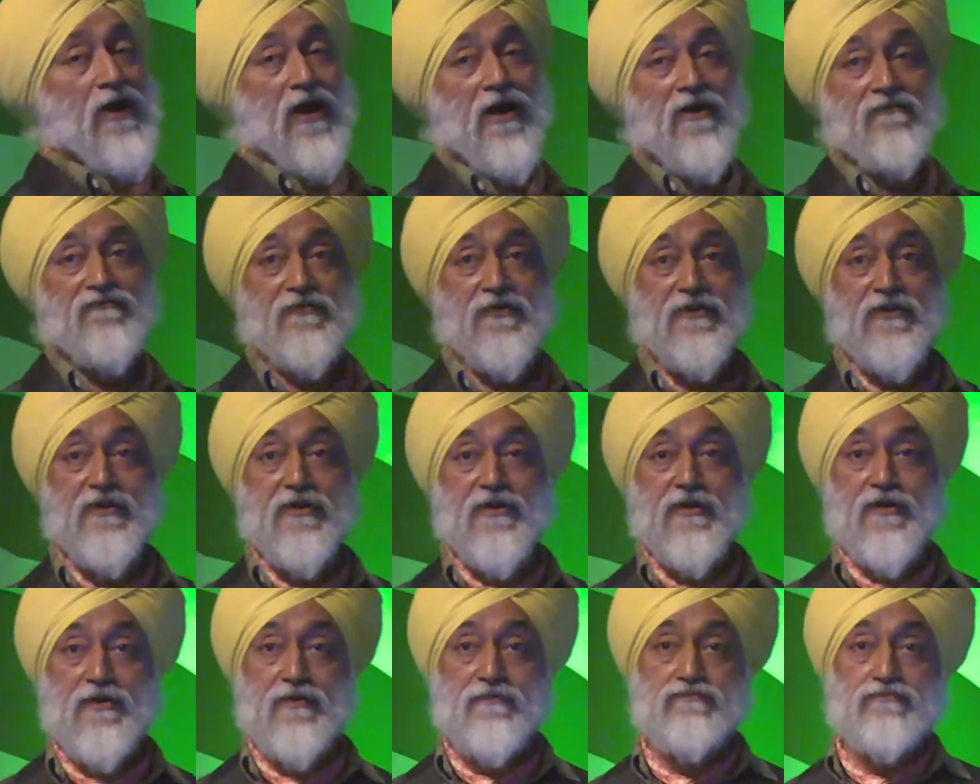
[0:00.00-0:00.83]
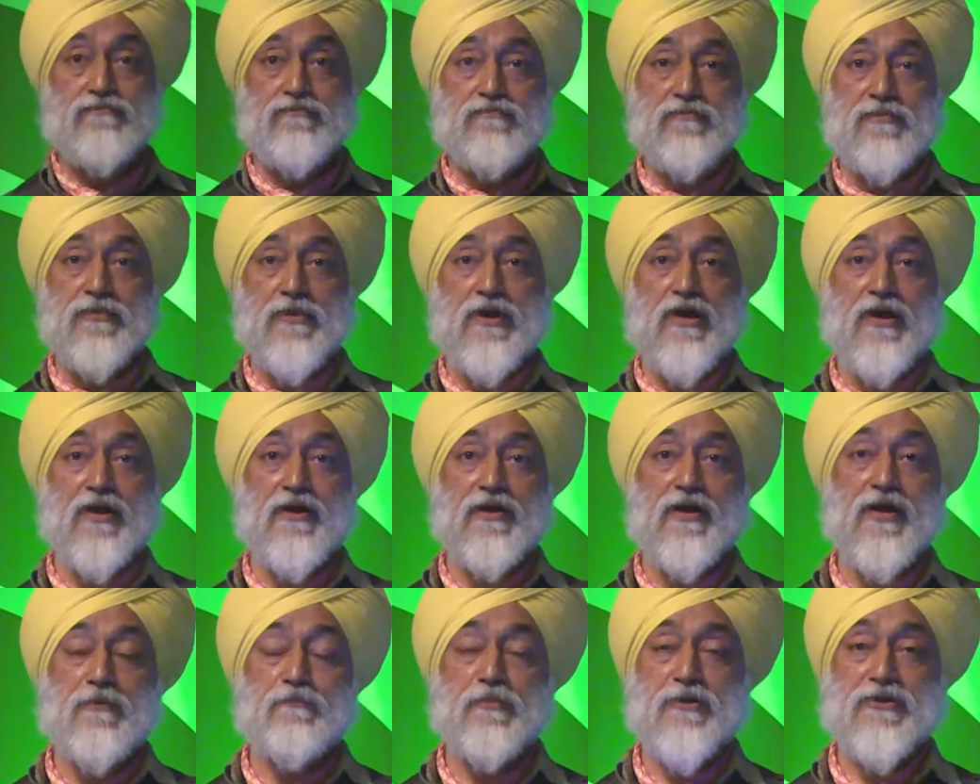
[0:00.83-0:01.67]
after the
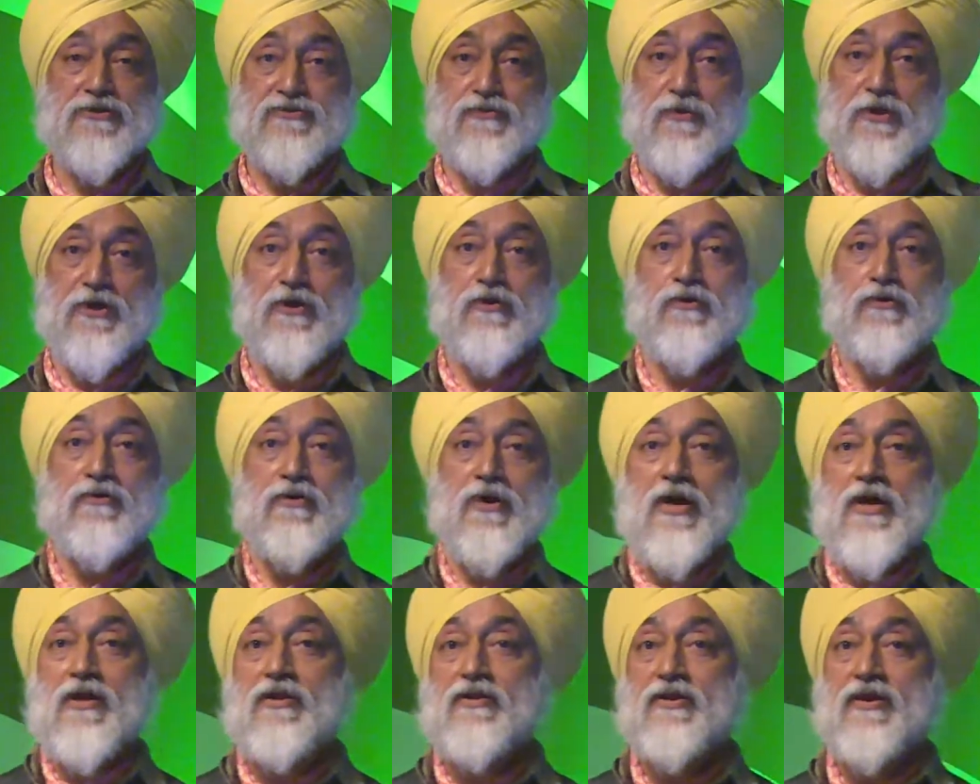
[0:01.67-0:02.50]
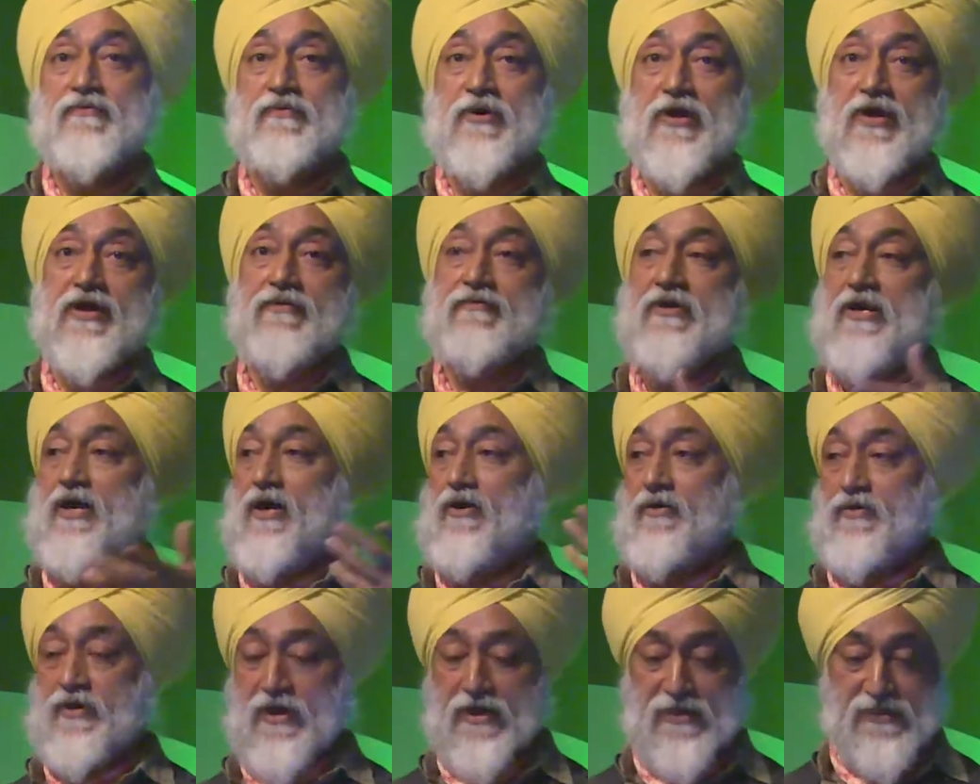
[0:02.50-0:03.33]
numbers were known, they were given
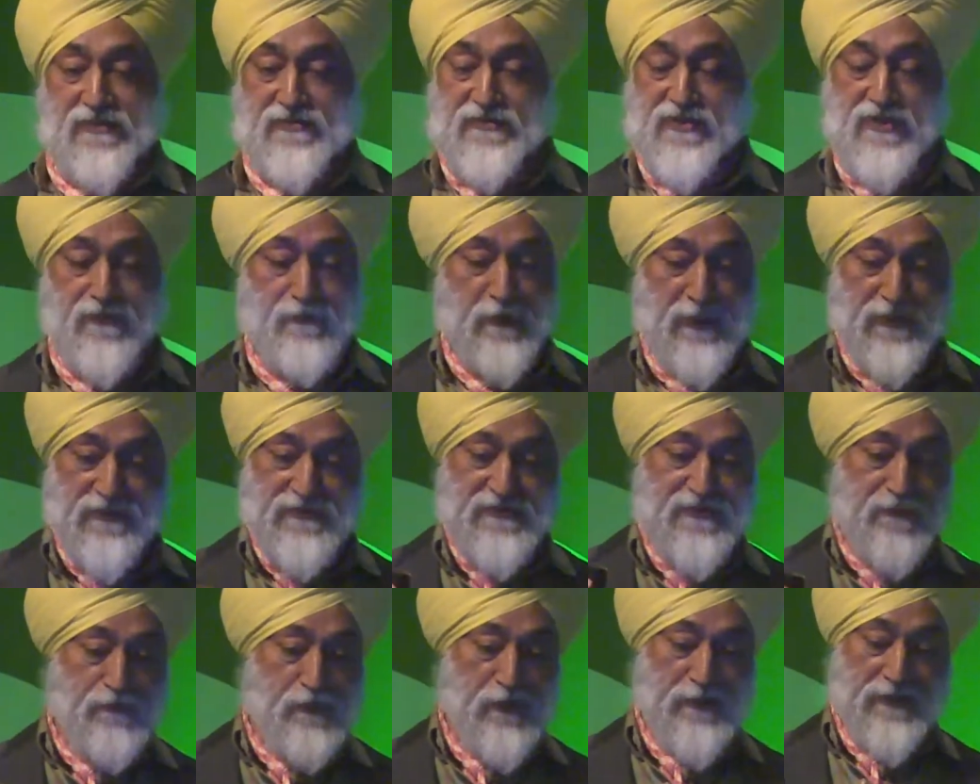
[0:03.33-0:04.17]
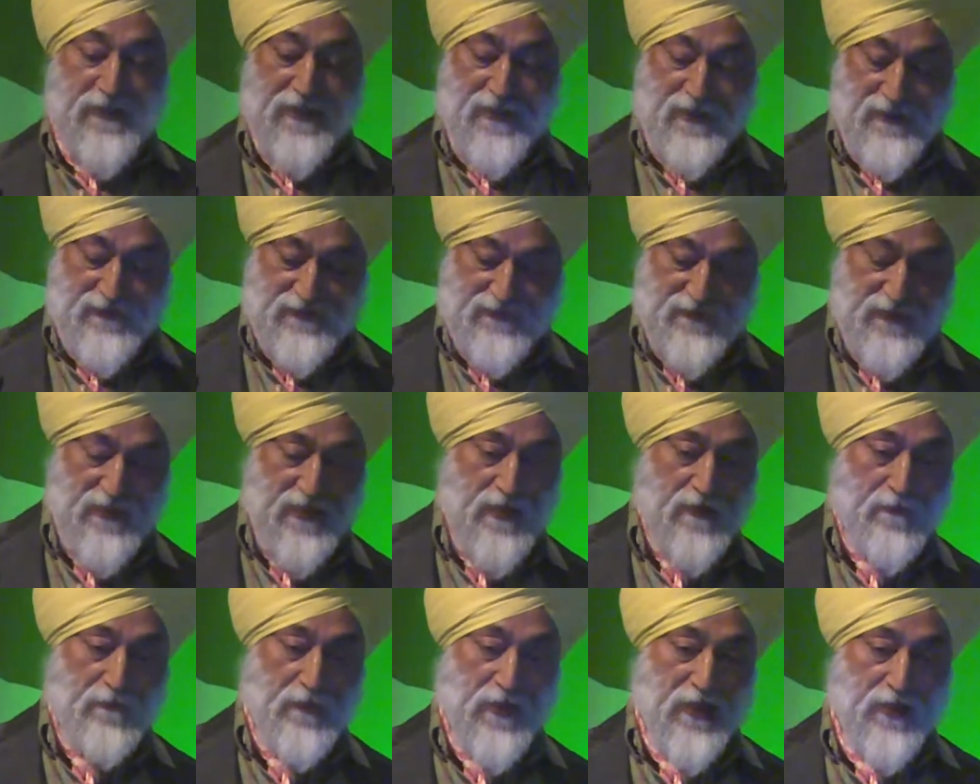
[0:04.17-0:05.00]
out at a ceremony. Simple things,
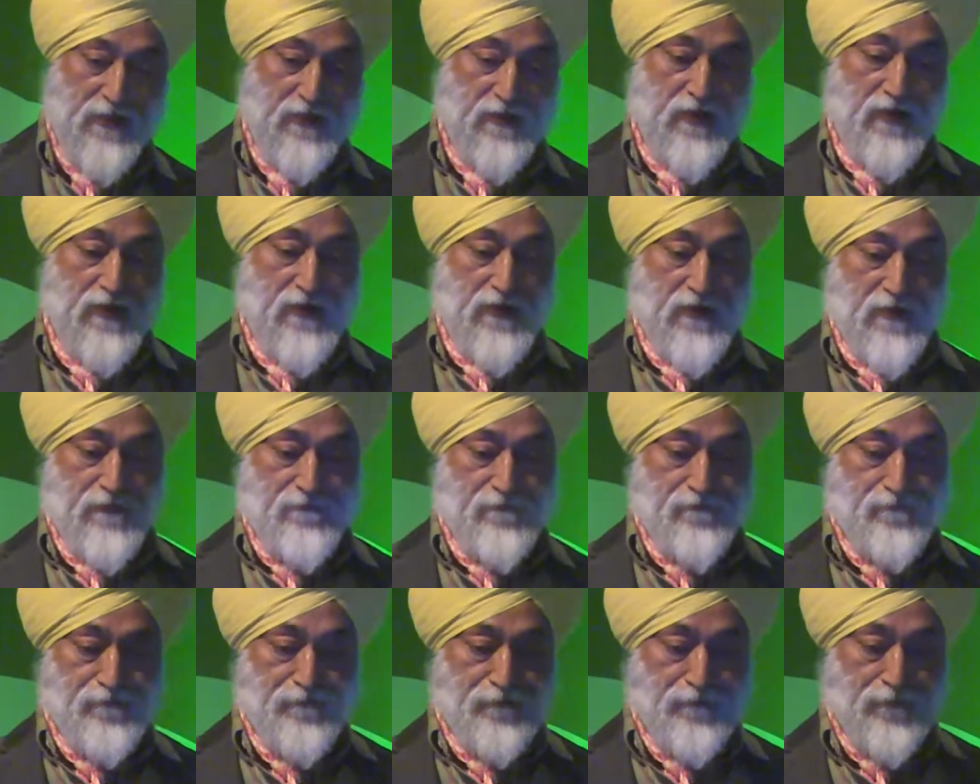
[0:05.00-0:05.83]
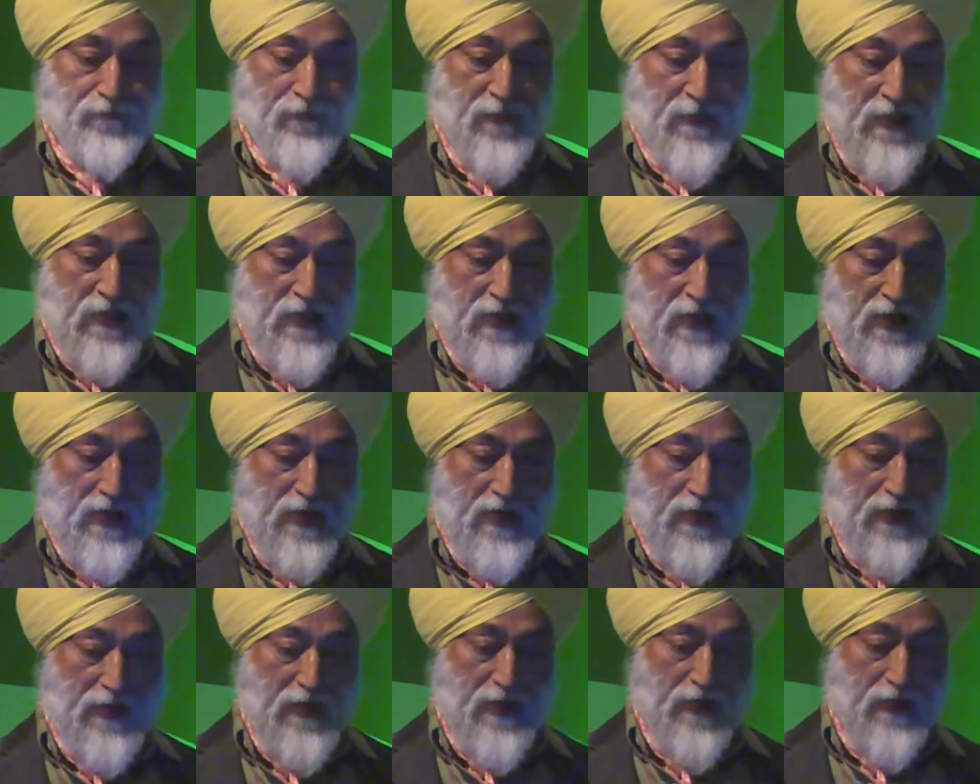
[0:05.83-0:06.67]
but
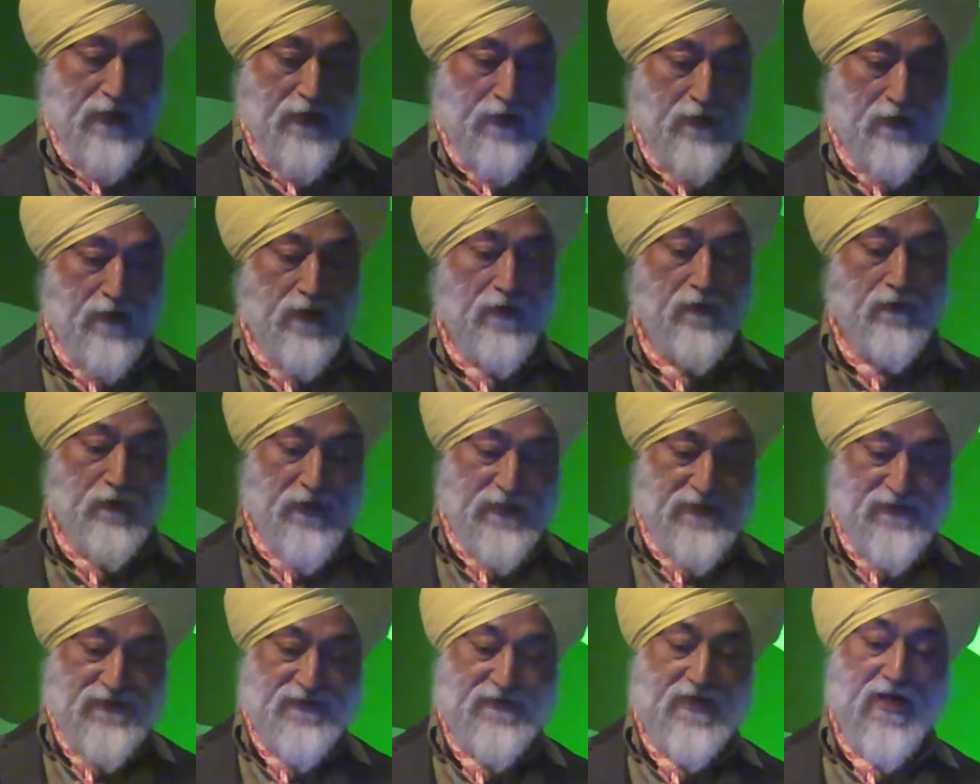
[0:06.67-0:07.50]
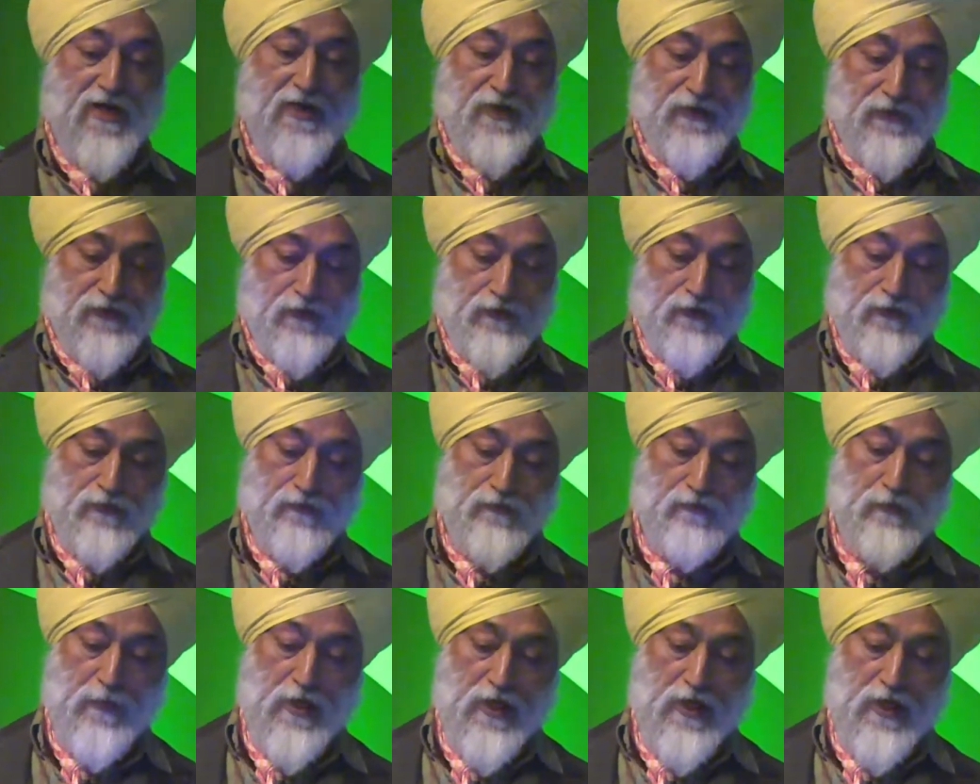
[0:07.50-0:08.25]
and we started to